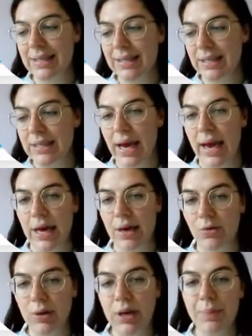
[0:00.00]
indeed
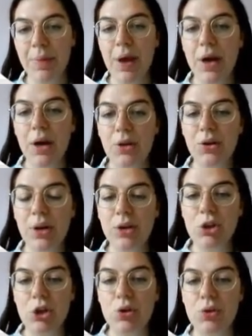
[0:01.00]
angry. You
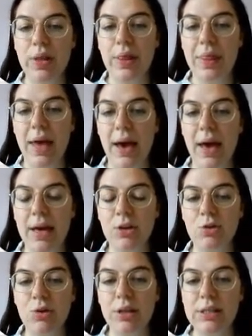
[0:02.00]
can choose their
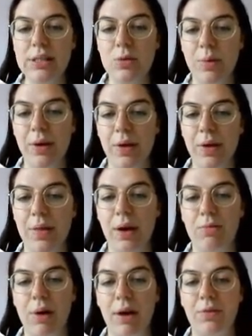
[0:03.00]
entrance, whether
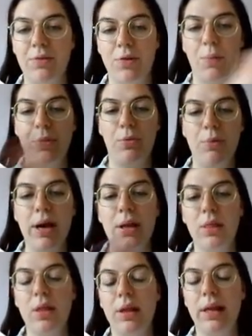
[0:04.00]
they arrive from the right,
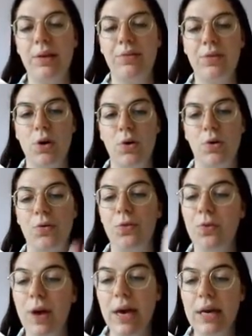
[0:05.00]
the left, or
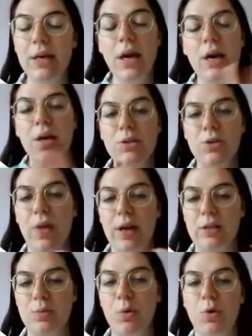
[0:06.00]
third so
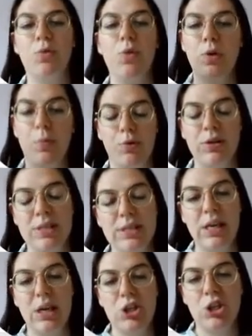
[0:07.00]
that's more for the
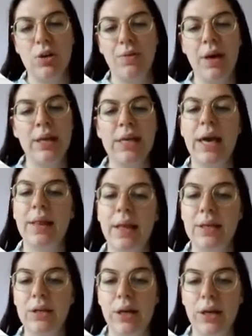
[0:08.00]
presentation of it. And
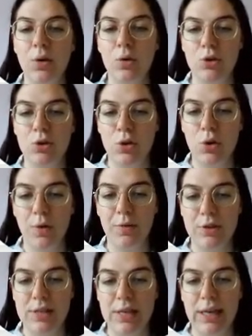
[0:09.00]
then you can also
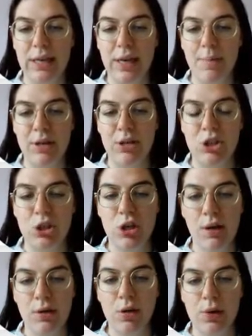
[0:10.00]
obviously in image
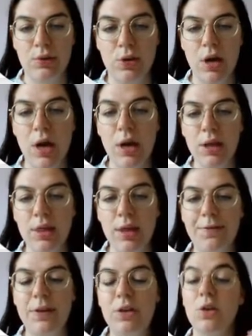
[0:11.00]
download the
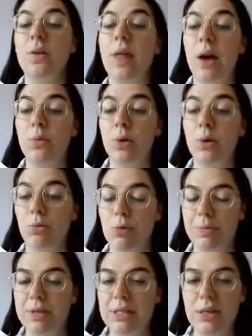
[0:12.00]
figure that will
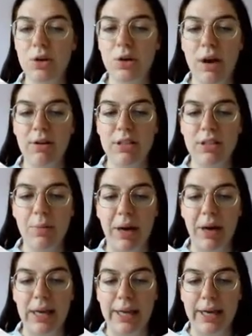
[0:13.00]
represent your character
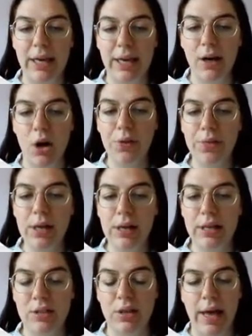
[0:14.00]
by clicking on the
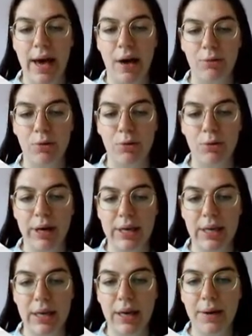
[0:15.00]
little arrow right
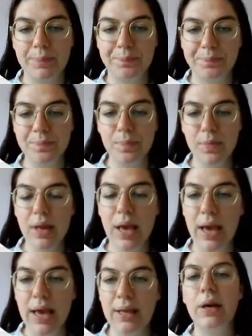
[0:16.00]
here
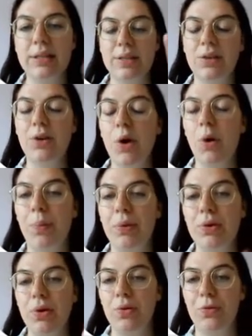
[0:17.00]
and it's going to
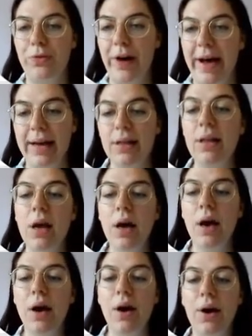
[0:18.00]
open your file
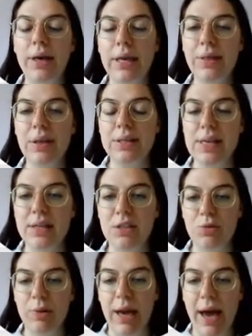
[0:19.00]
uh, in the
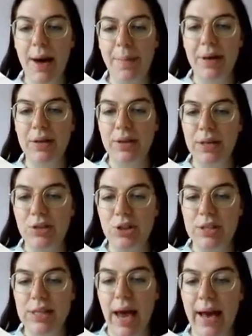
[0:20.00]
CS3 app and you can
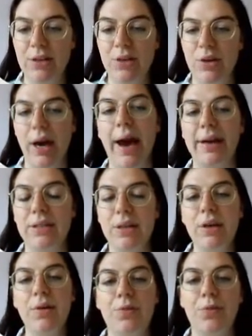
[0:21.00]
just add your
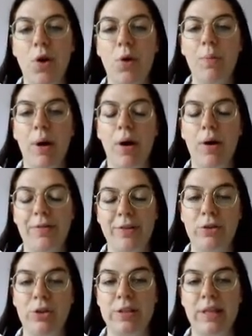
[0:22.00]
character from uh,
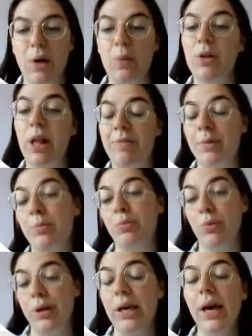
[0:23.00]
photos that will have been
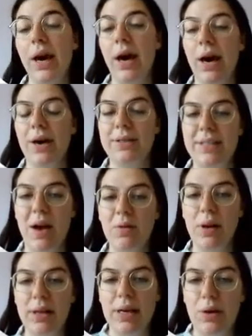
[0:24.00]

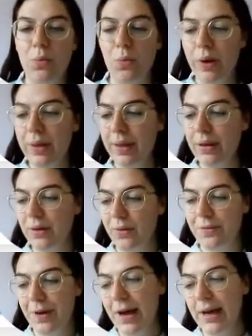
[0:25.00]
pre-downloaded uh, within
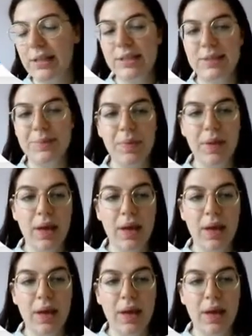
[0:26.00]
your files